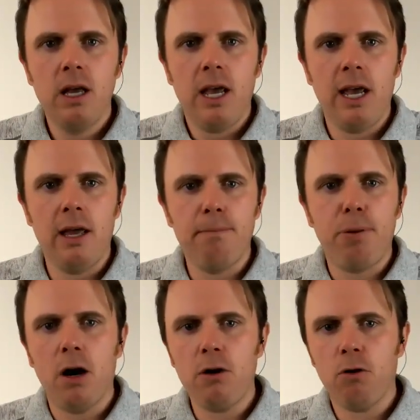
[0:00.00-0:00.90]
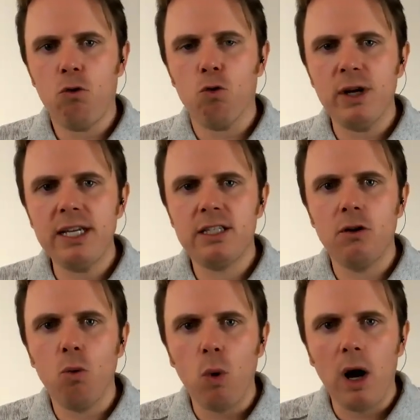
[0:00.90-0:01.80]
And part of the
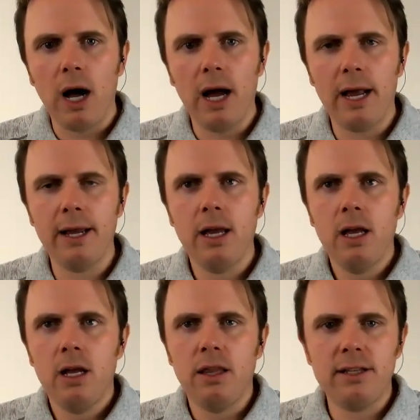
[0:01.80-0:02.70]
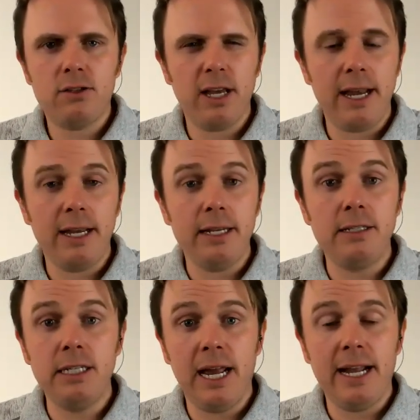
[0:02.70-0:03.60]
reason why, let's say,
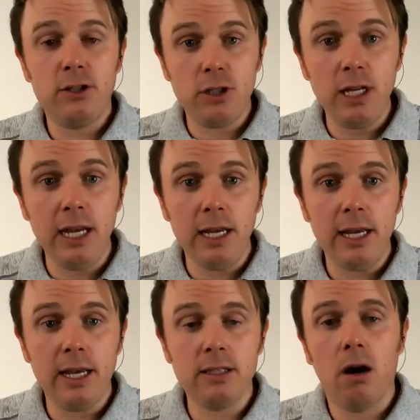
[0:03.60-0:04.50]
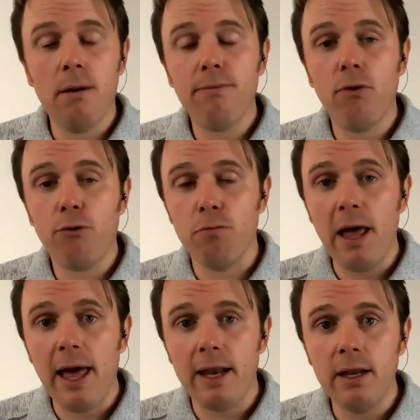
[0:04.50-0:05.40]
D H T is harmful for
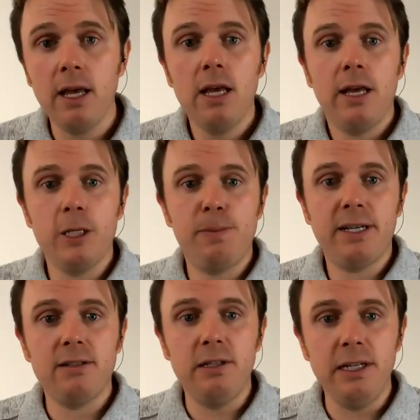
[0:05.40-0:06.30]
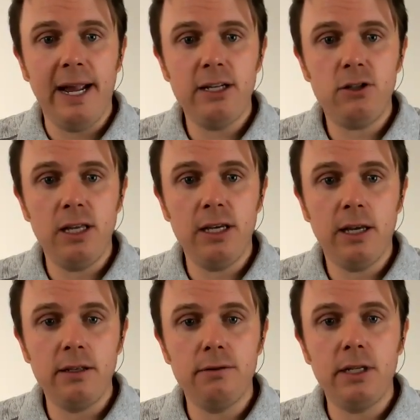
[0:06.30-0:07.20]
men is because D H T
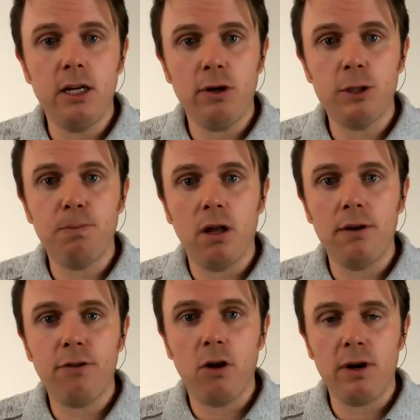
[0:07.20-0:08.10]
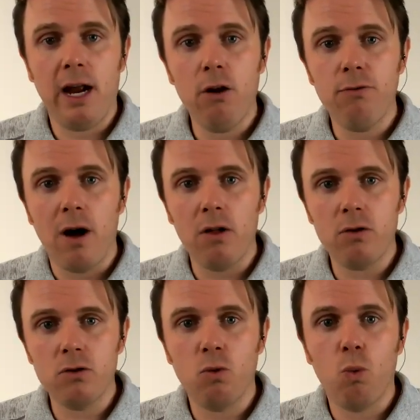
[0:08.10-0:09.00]
can decrease blood flow to hair
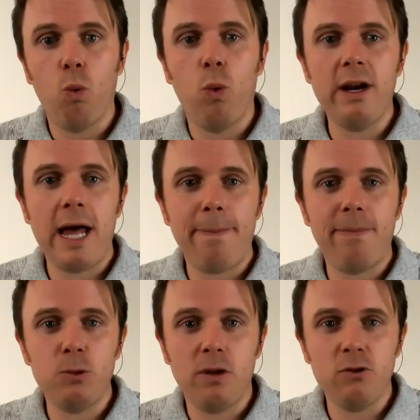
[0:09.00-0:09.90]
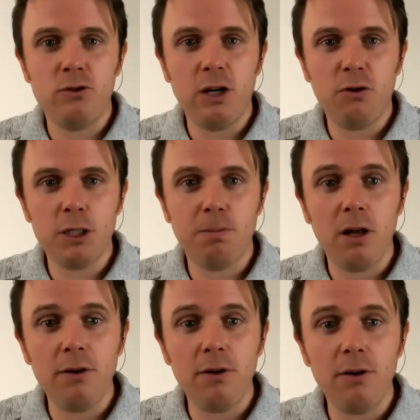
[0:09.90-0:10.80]
follicles. What happens when there's decreased
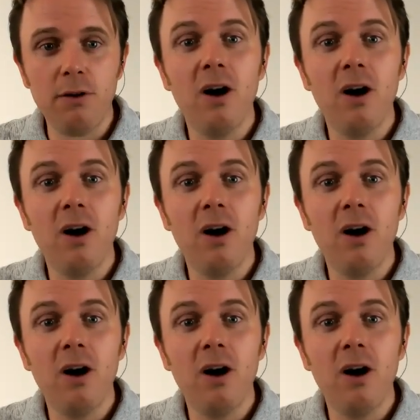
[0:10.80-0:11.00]
blood flow?